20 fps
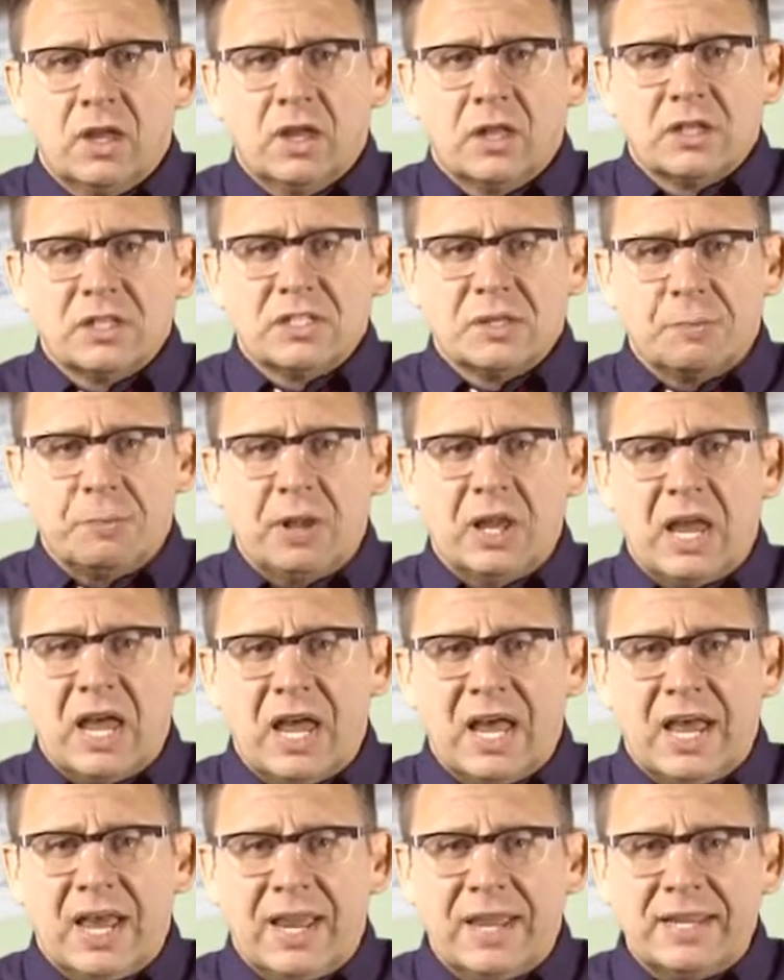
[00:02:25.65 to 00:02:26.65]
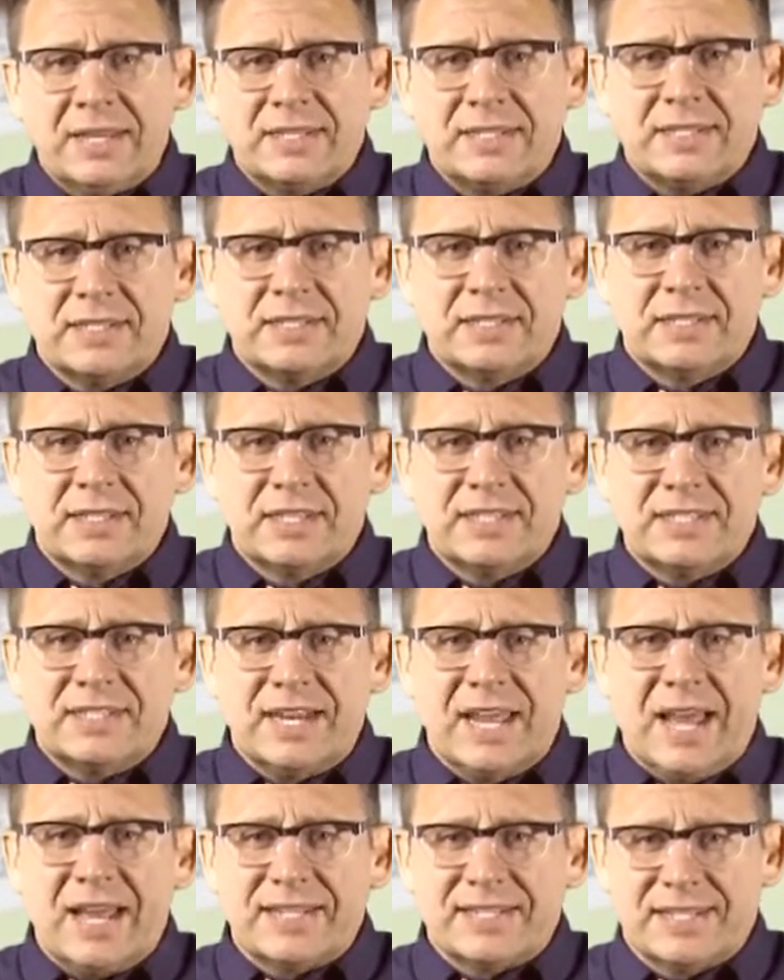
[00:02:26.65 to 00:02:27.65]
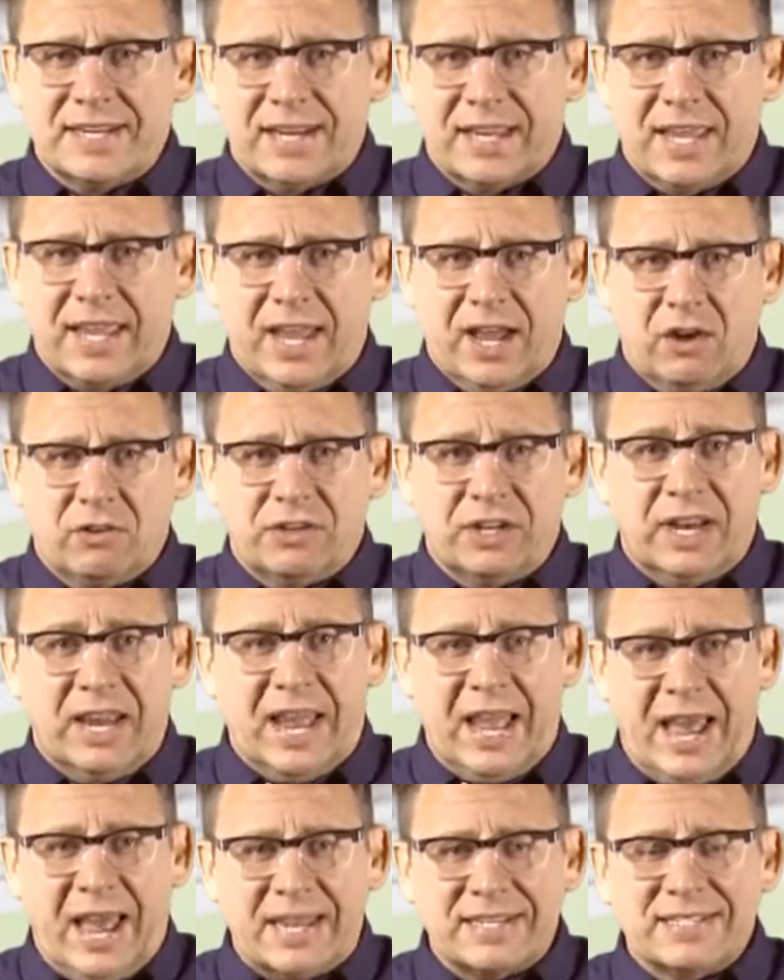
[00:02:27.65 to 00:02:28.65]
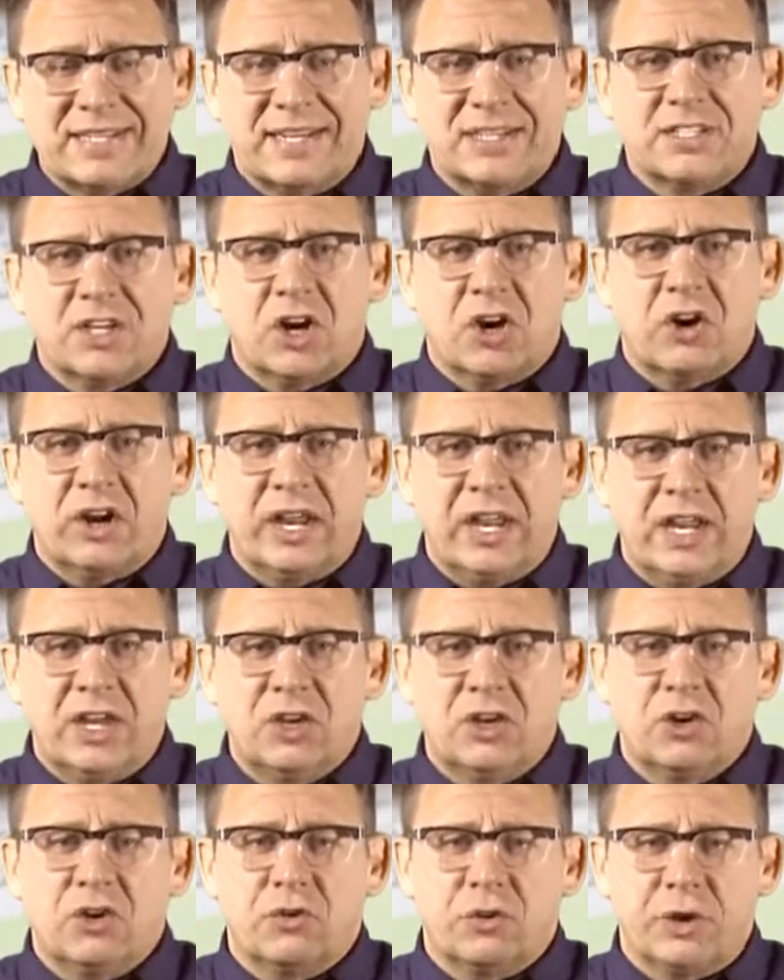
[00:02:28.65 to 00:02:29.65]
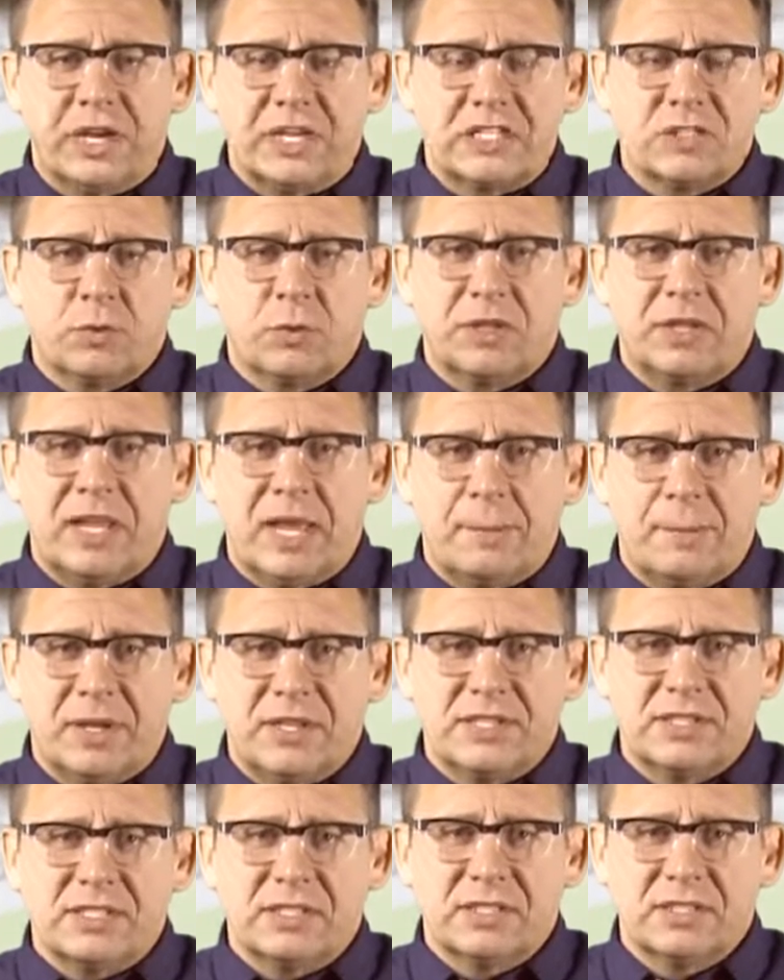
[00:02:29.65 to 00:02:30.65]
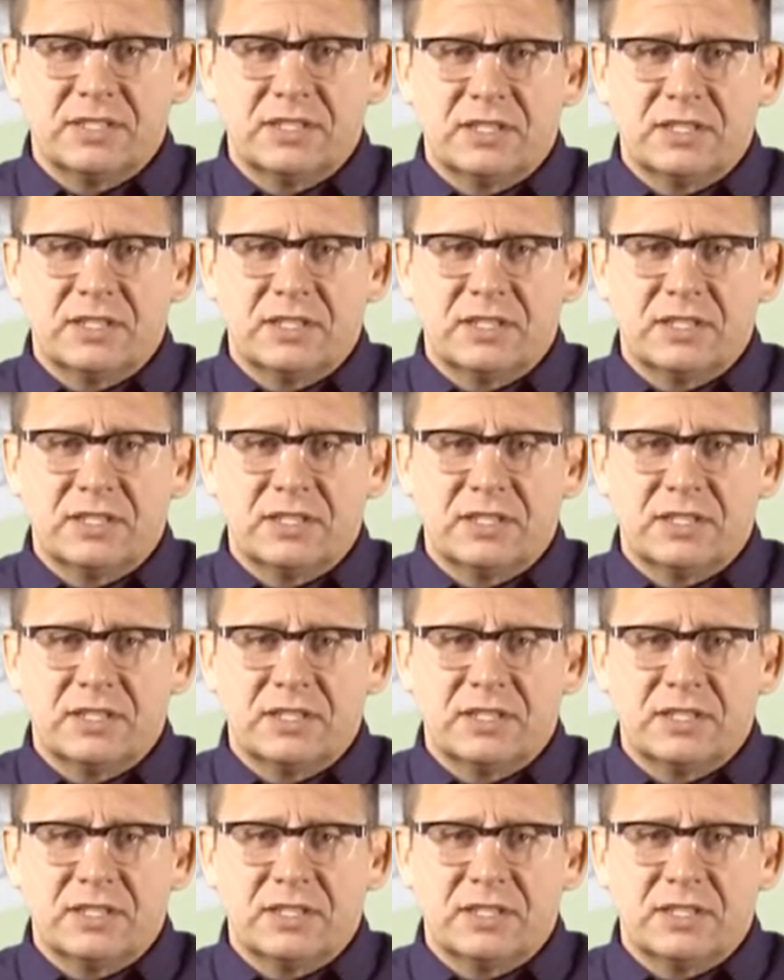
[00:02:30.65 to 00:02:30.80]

Supplies is an asset account, and assets are increased with debits.